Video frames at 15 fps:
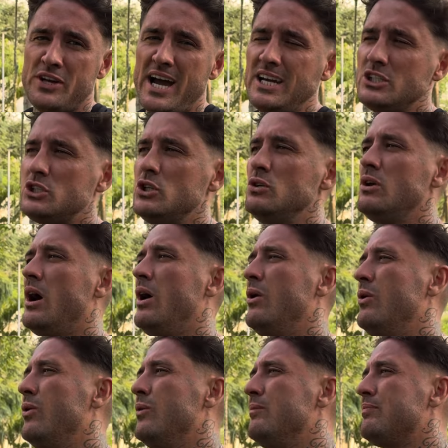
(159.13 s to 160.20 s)
As you
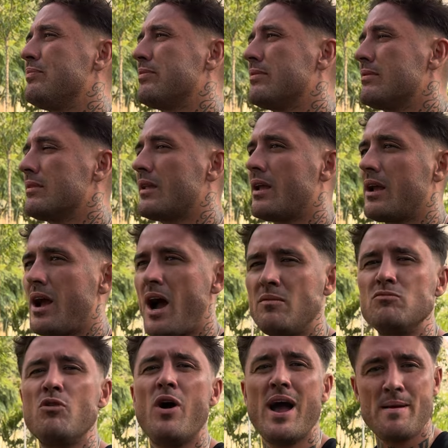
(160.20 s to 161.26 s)
know,
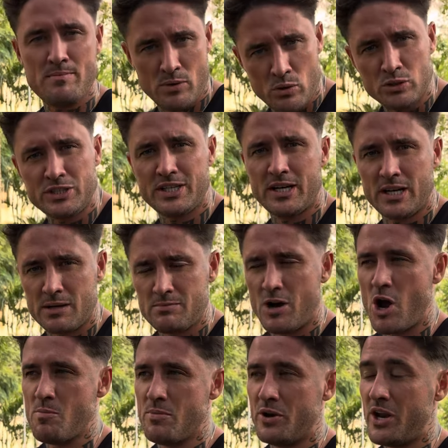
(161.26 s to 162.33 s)
I'm writing music at the
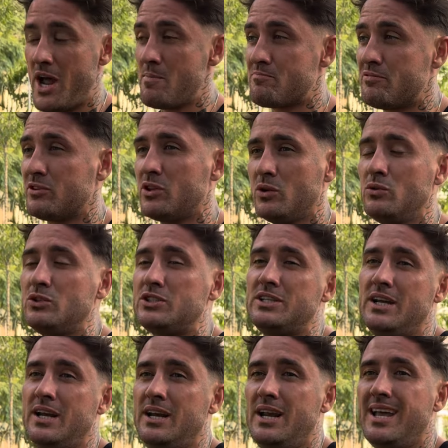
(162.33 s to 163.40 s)
moment and
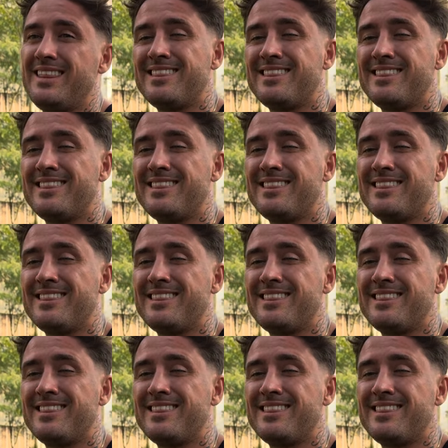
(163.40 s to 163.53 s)
producing